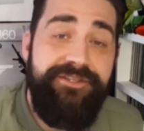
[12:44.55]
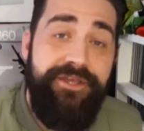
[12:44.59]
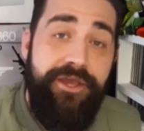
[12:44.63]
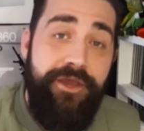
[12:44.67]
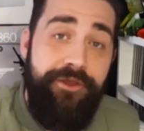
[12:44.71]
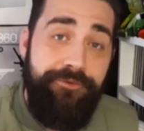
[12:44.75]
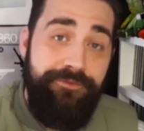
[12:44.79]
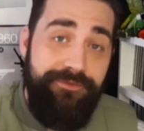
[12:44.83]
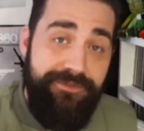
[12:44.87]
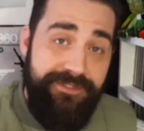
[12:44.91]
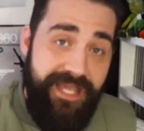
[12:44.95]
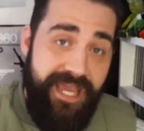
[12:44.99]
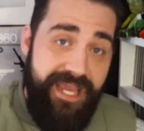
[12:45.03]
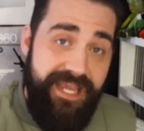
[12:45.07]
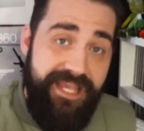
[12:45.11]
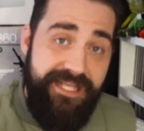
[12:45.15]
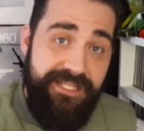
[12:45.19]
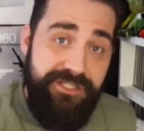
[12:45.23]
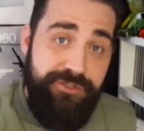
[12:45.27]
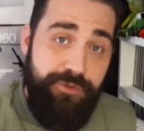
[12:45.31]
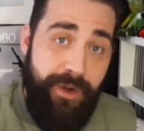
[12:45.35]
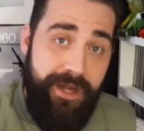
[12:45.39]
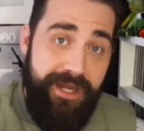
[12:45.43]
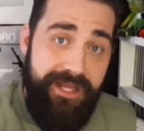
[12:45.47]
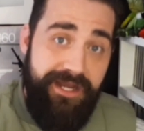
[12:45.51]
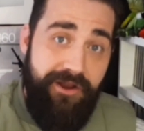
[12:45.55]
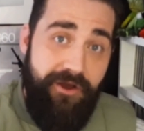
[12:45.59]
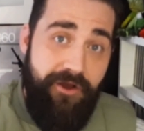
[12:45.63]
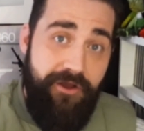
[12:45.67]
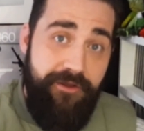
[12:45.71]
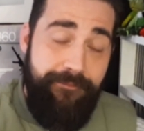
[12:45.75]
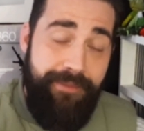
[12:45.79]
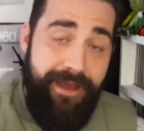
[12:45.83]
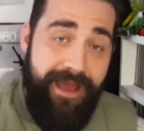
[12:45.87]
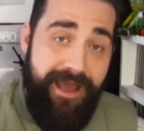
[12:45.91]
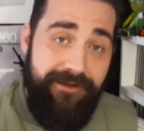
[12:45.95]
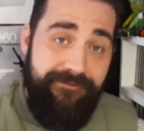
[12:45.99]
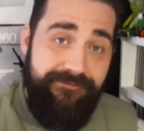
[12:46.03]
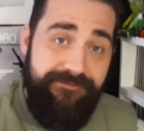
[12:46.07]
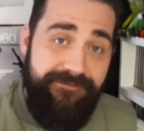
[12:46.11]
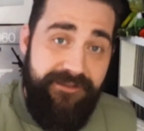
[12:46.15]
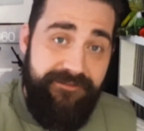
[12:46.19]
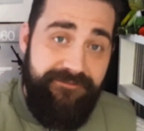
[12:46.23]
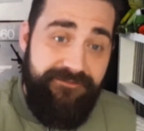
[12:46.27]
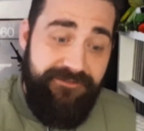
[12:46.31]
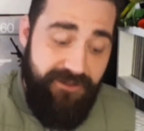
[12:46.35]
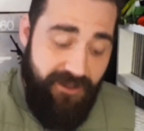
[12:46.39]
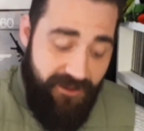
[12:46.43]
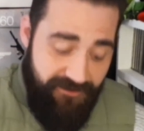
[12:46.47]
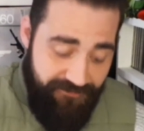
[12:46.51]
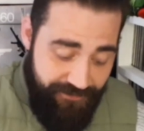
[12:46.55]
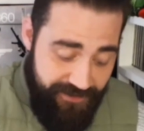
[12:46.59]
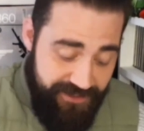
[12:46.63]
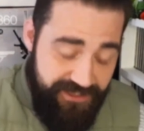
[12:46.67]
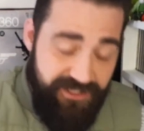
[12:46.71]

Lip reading: So taking £29.50 off,